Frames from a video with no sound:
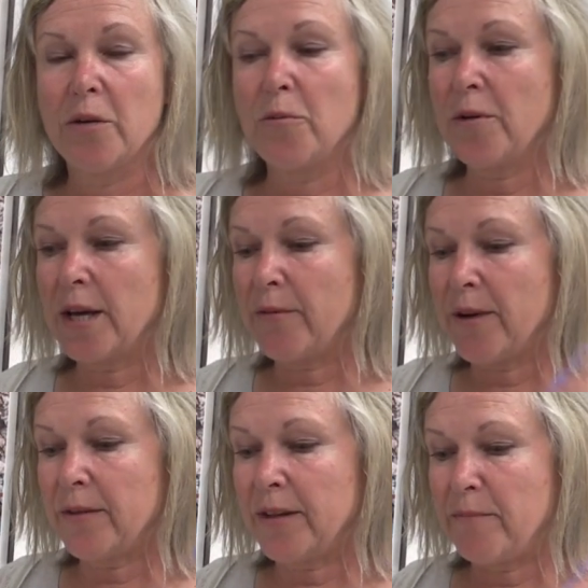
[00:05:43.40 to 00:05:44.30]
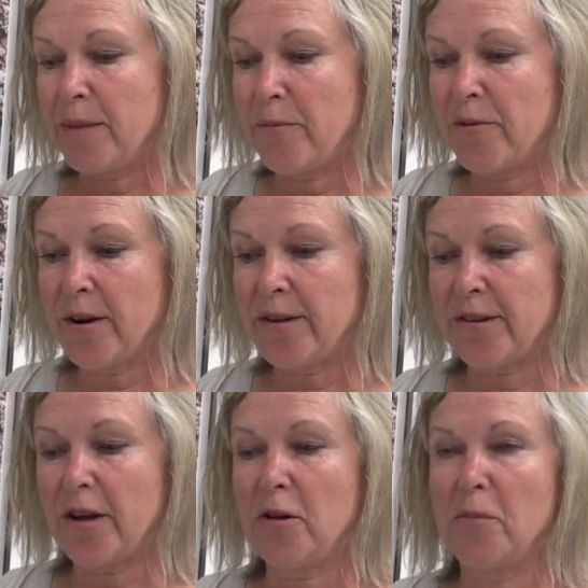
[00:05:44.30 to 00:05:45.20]
walking around, they've
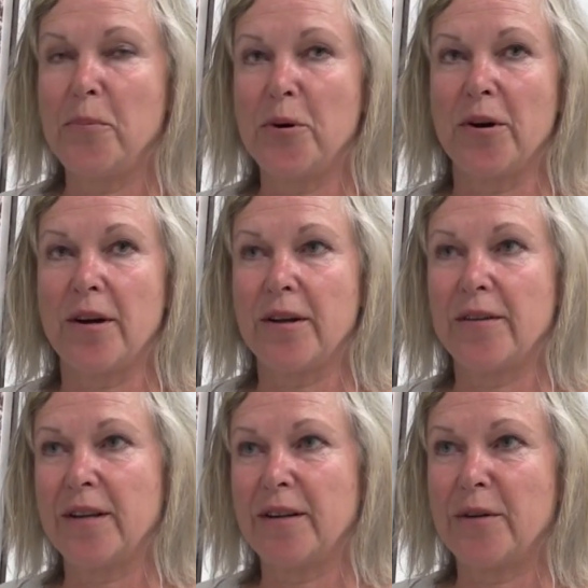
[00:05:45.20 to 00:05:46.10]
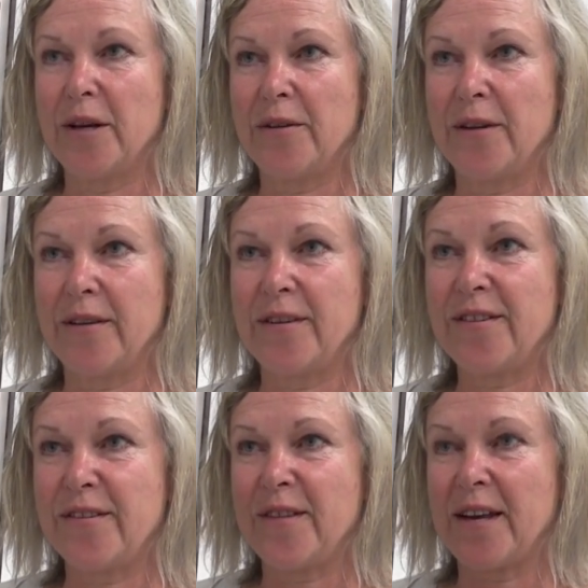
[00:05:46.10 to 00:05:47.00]
memorized a whole book, and
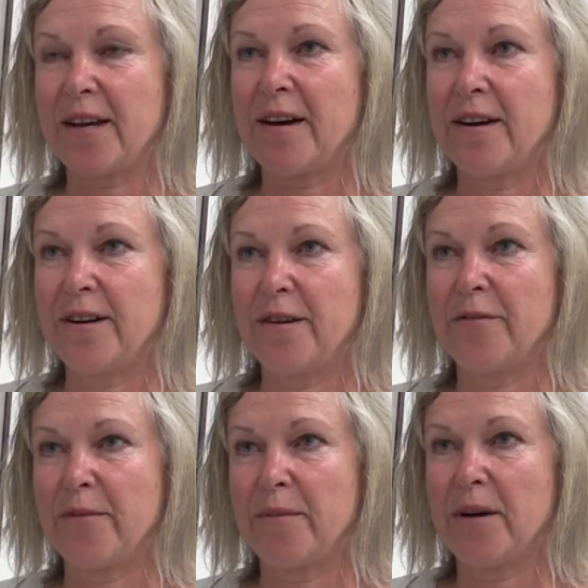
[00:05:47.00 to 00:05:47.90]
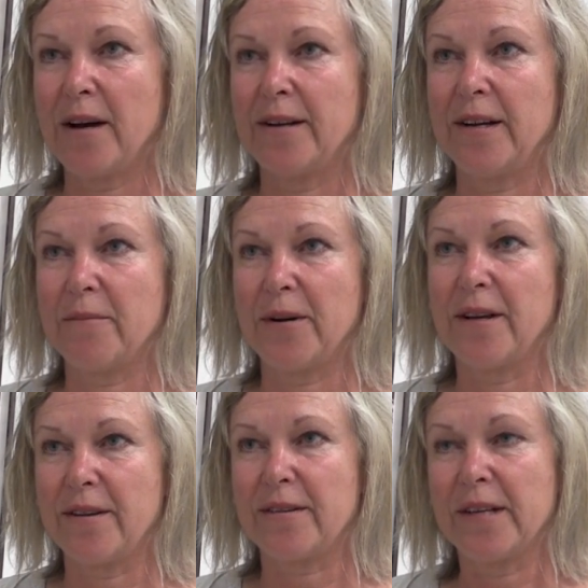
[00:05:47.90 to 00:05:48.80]
this is their kind of hiding
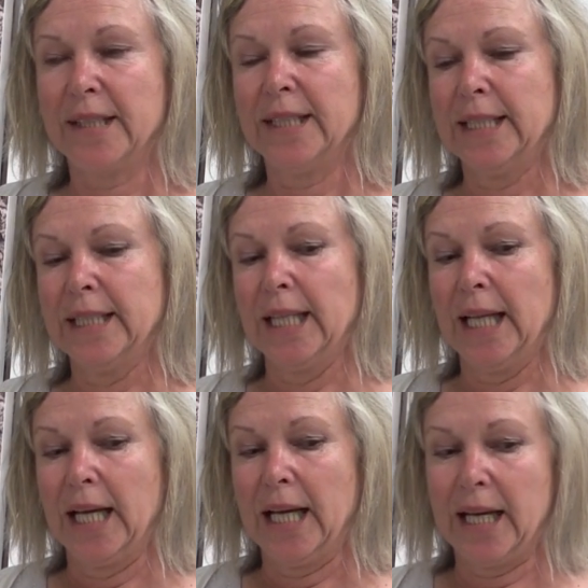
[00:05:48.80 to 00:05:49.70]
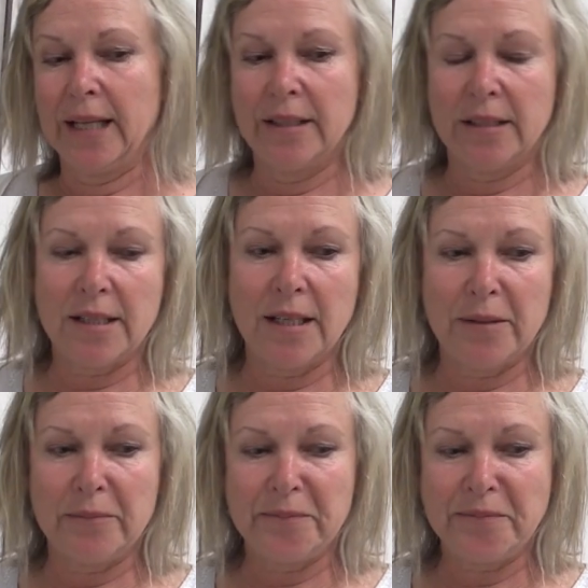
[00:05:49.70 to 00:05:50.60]
place. And
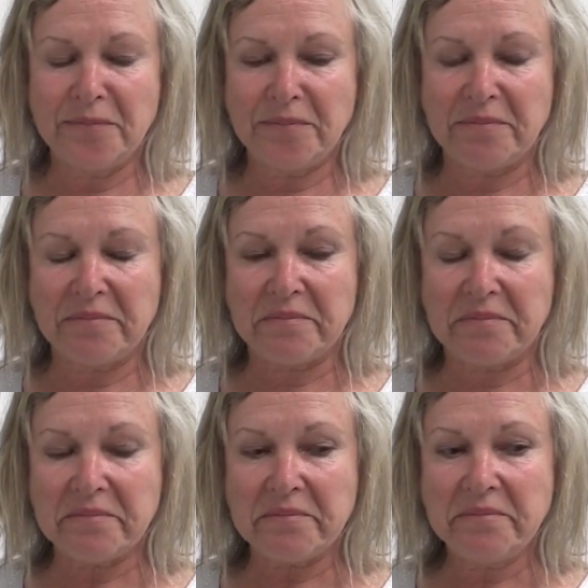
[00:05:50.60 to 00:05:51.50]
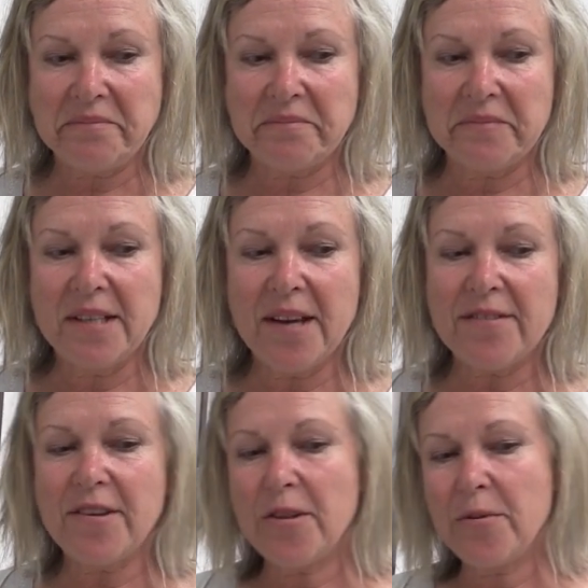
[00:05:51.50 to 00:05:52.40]
so
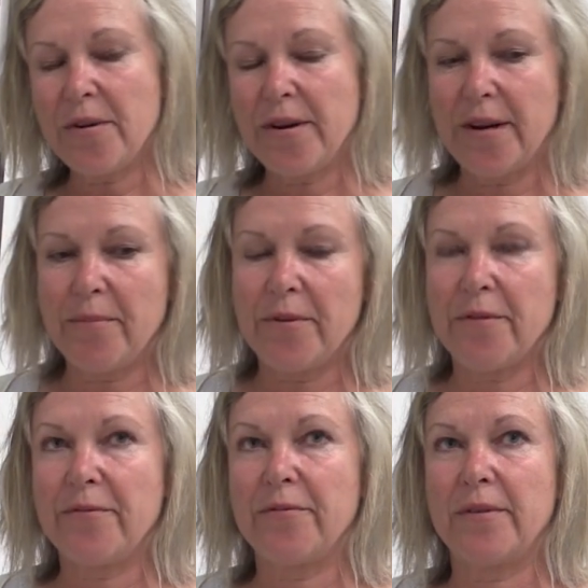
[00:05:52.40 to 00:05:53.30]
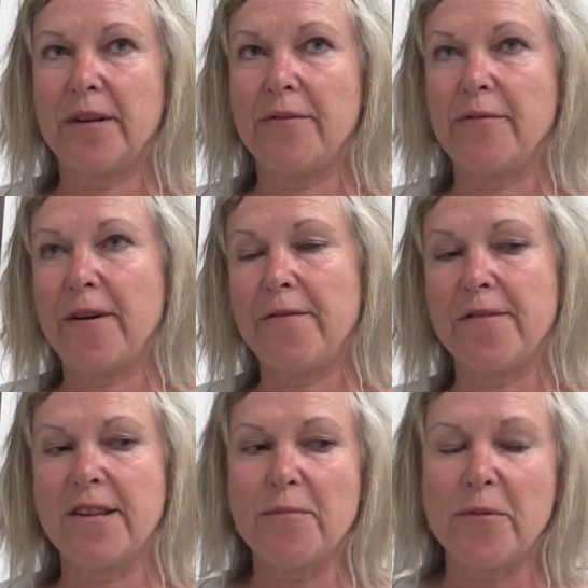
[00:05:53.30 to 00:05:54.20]
there were a number of different
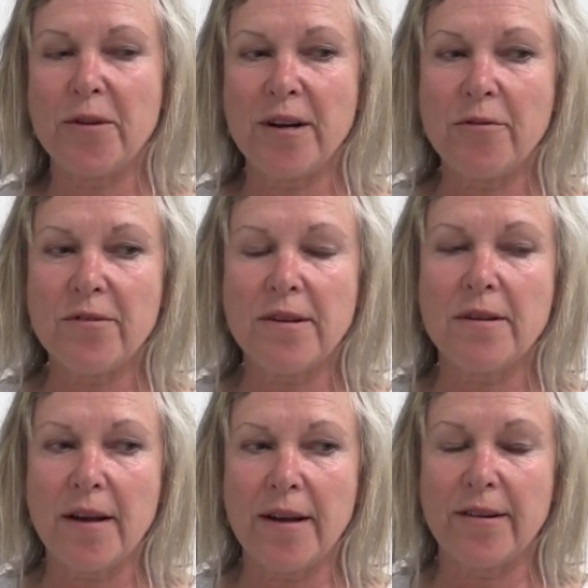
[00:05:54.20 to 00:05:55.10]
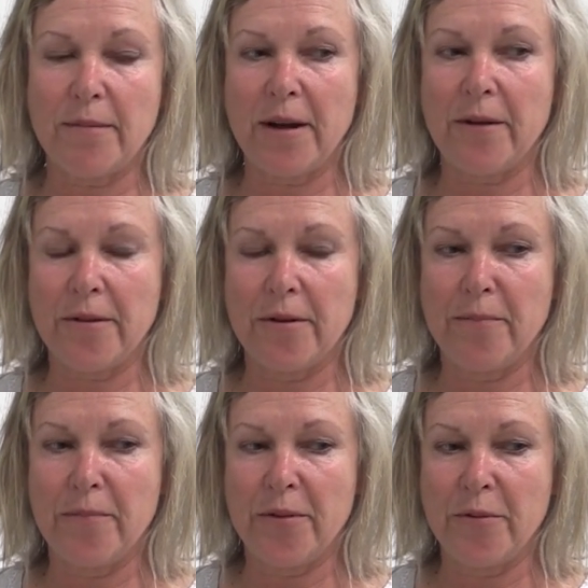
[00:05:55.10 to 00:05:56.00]
references, but what I also liked about
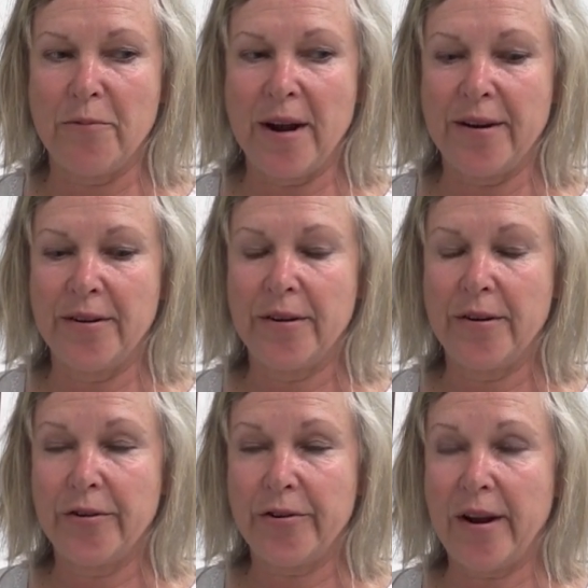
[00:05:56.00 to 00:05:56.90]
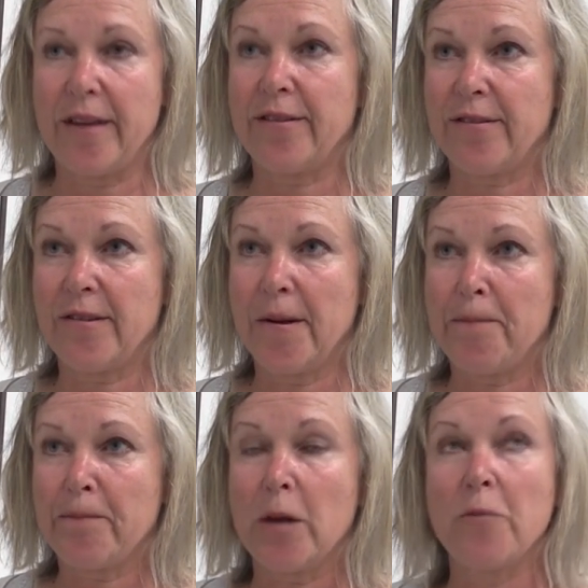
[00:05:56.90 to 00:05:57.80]
the red dress
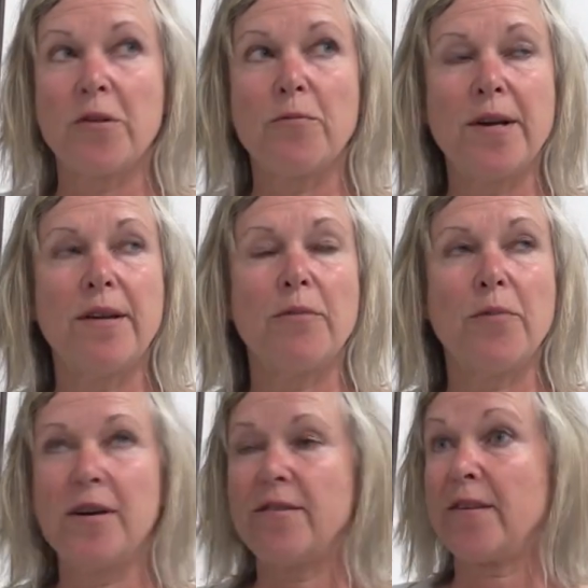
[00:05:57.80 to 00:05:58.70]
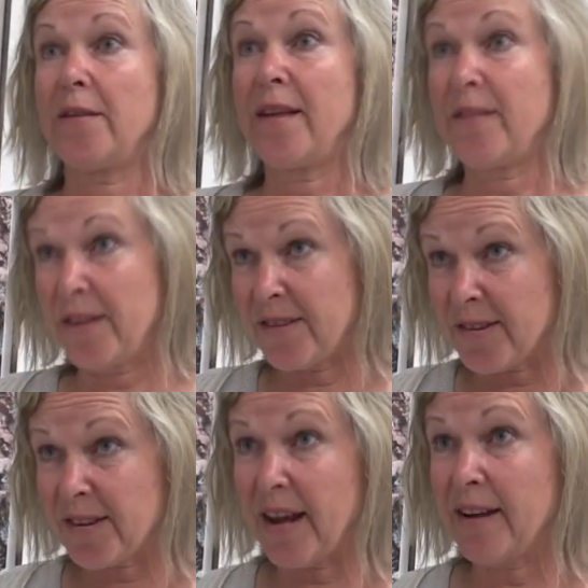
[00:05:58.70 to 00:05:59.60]
was when it's at this
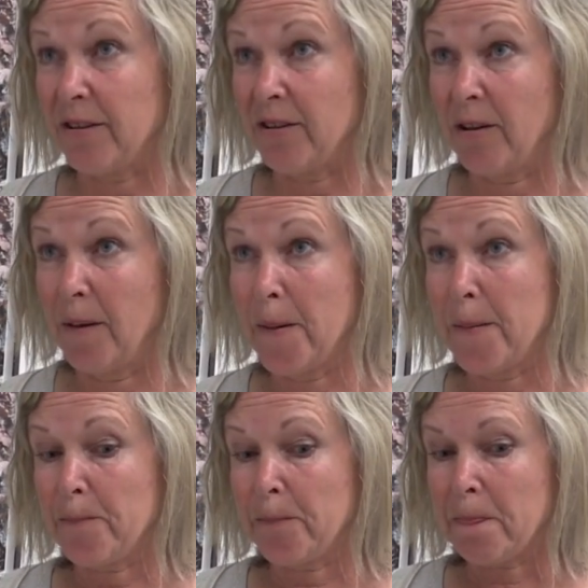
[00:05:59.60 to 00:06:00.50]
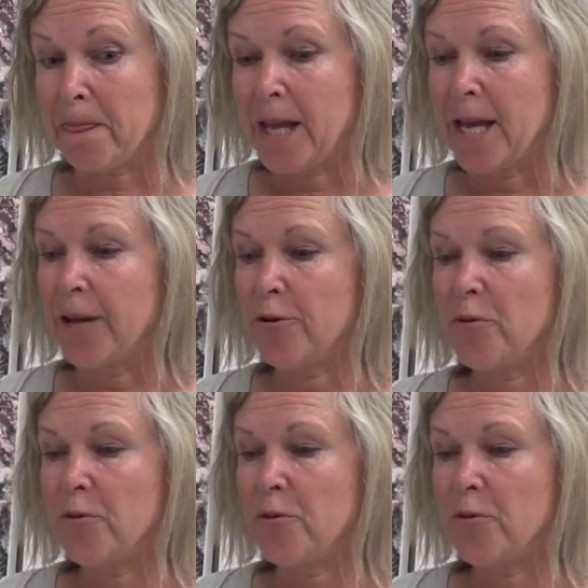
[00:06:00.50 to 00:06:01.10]
scale, it